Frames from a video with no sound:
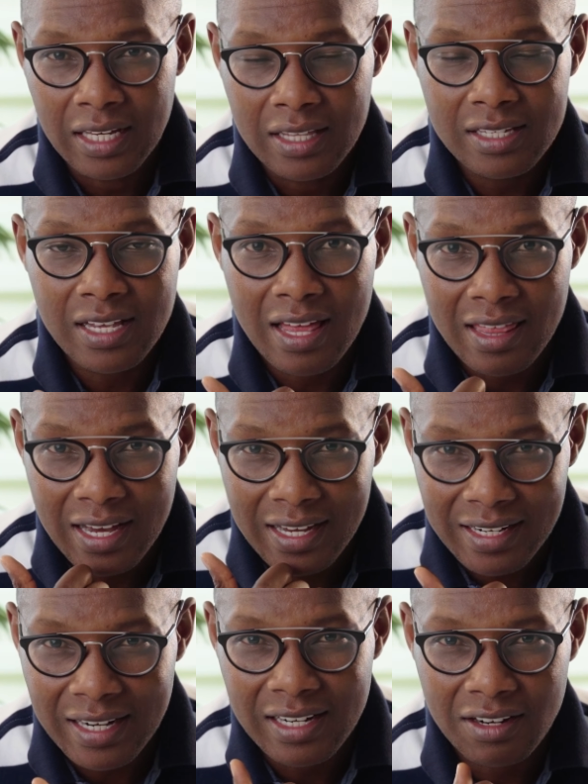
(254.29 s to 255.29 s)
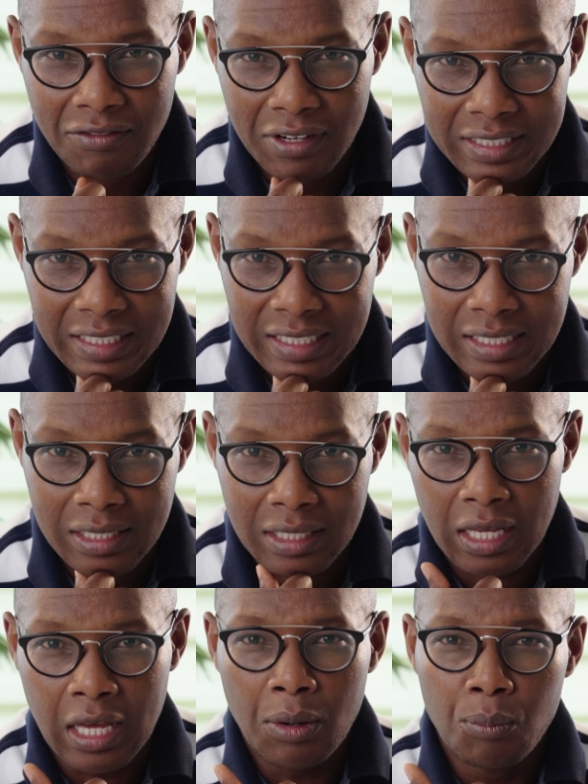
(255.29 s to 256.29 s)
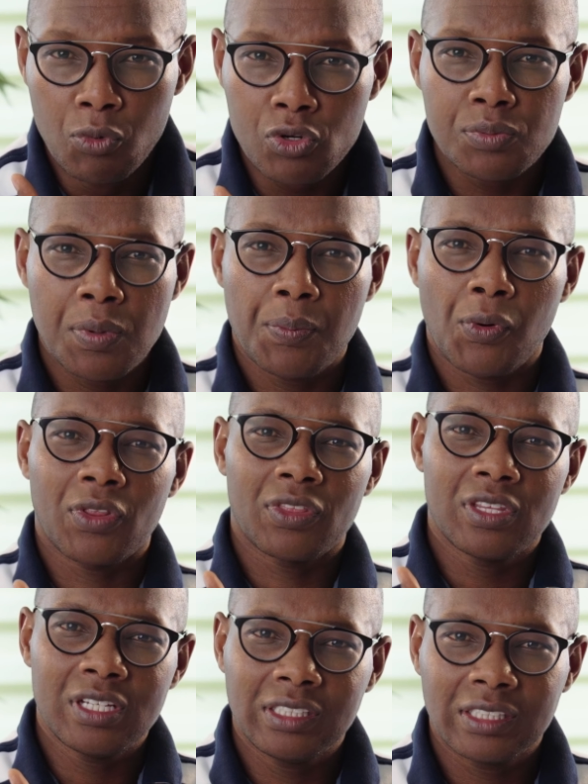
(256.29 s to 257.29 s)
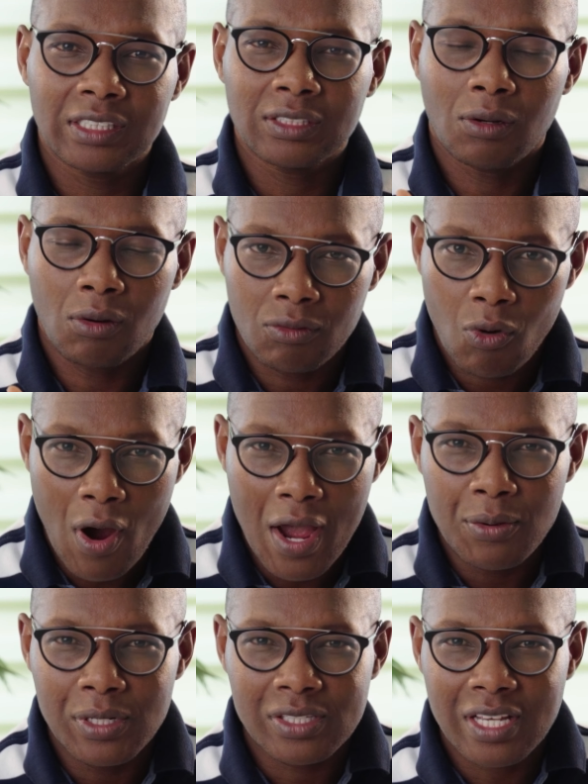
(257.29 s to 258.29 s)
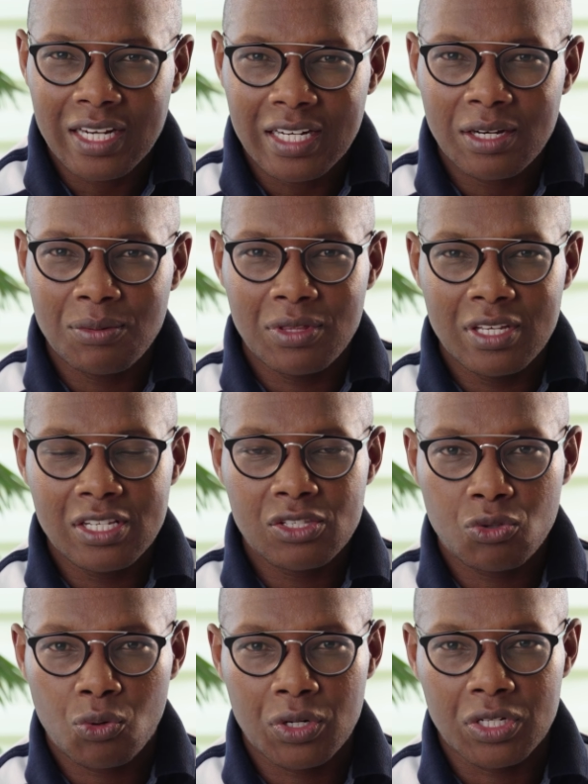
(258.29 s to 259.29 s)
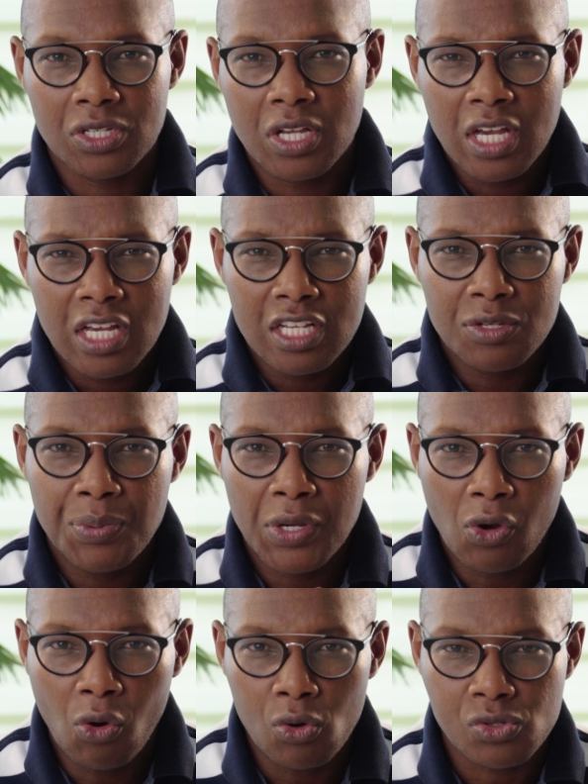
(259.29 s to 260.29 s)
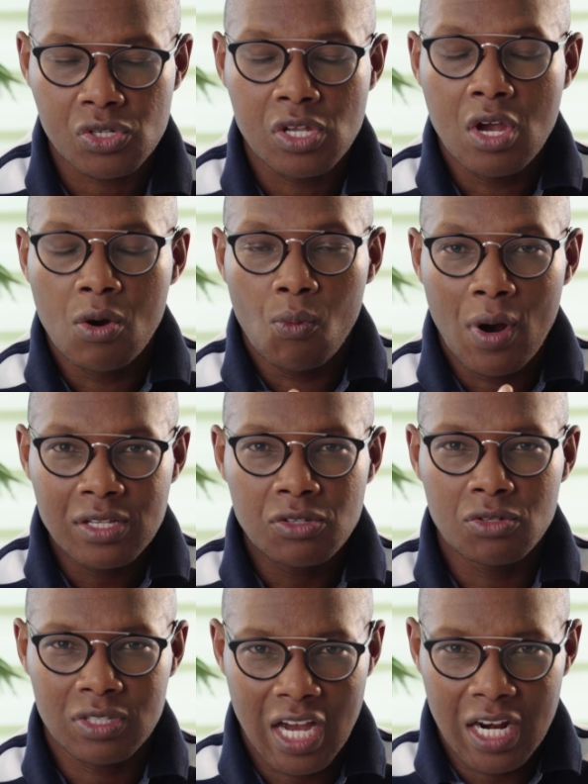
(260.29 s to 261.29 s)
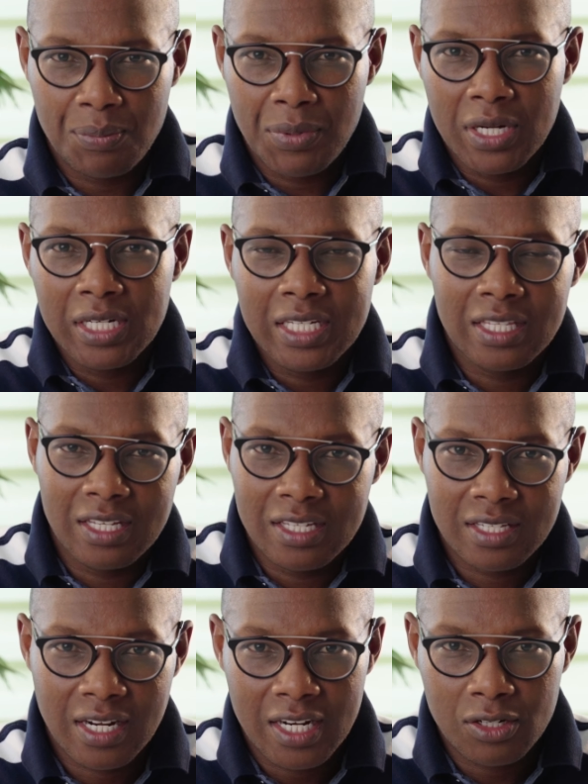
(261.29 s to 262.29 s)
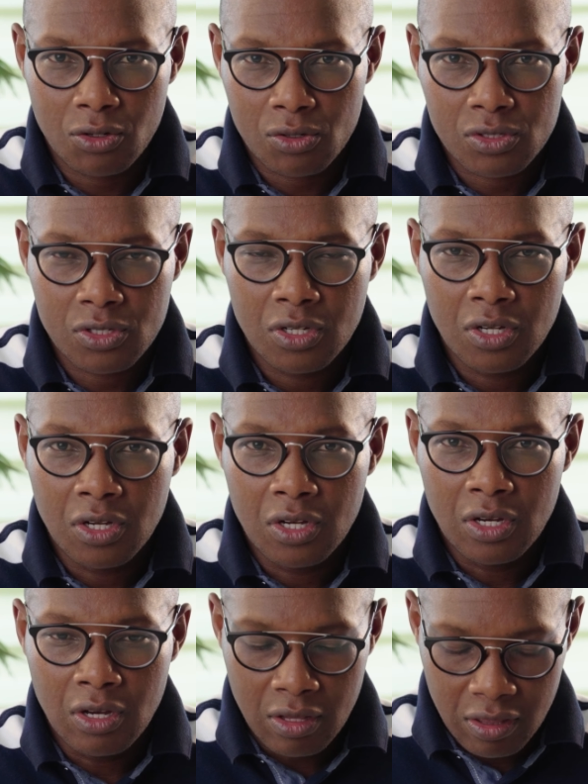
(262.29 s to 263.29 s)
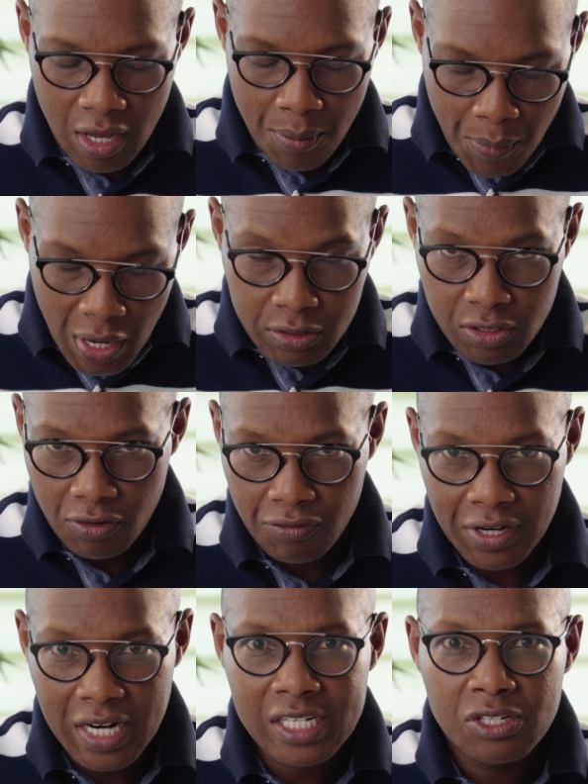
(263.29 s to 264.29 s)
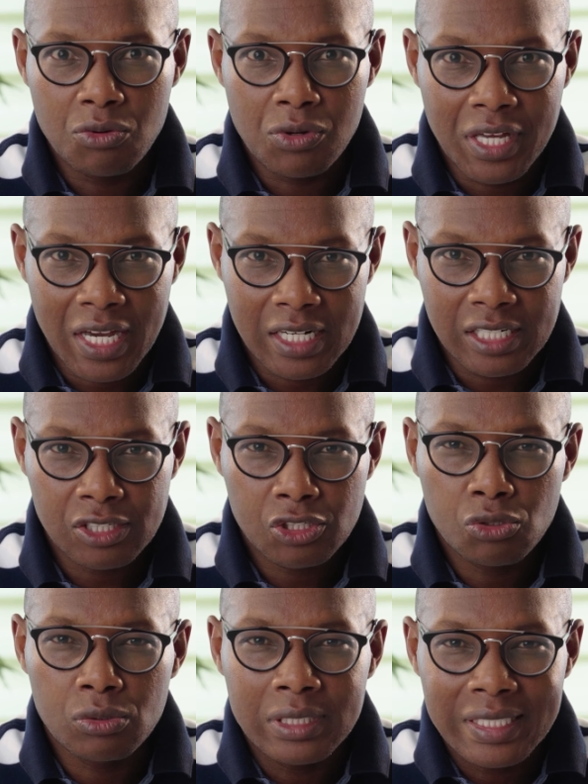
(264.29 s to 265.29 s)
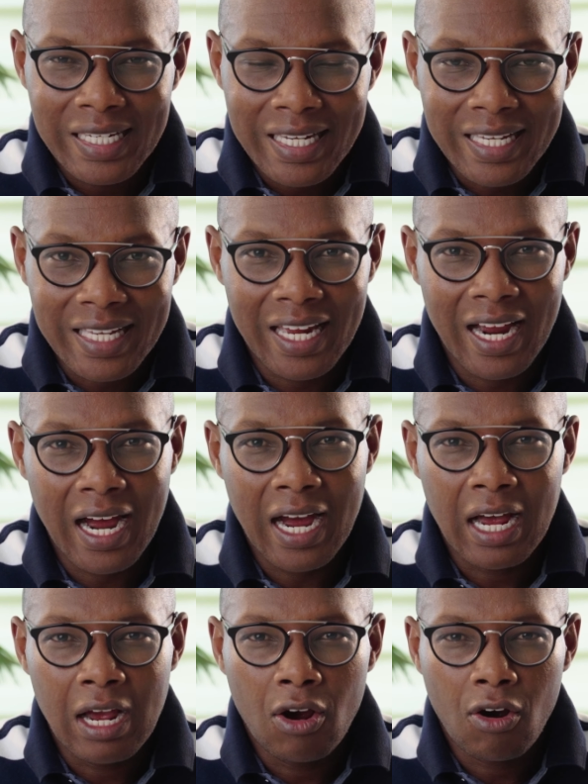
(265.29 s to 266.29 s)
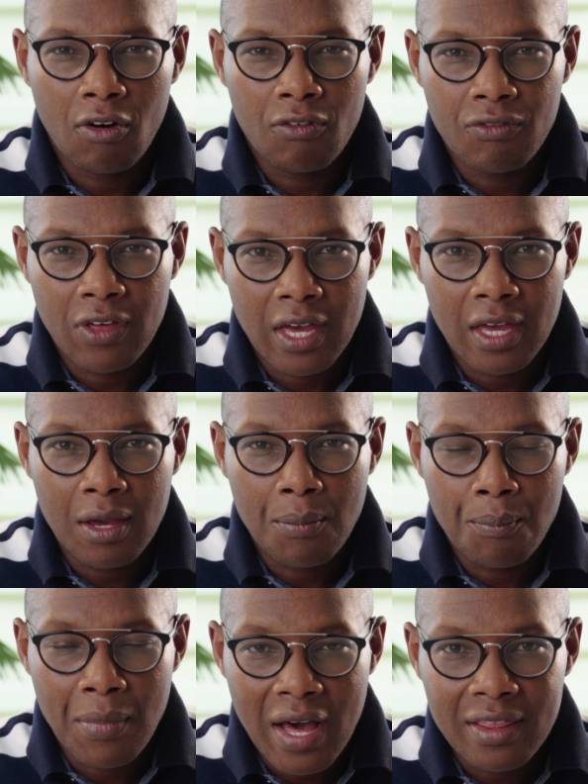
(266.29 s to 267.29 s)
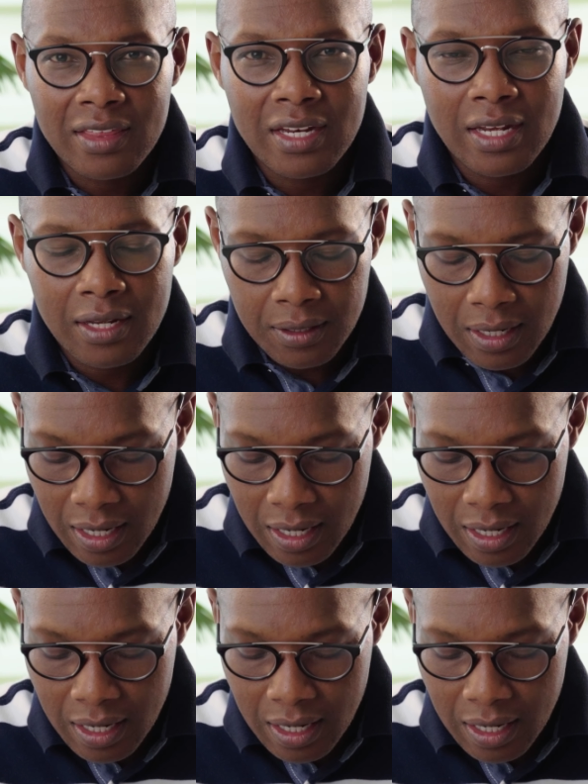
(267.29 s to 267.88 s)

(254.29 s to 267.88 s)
These are the credit facility. Most people, and this why we started with these stories, is because once you start building these rentals, the amount of rent you get should take care of the monthly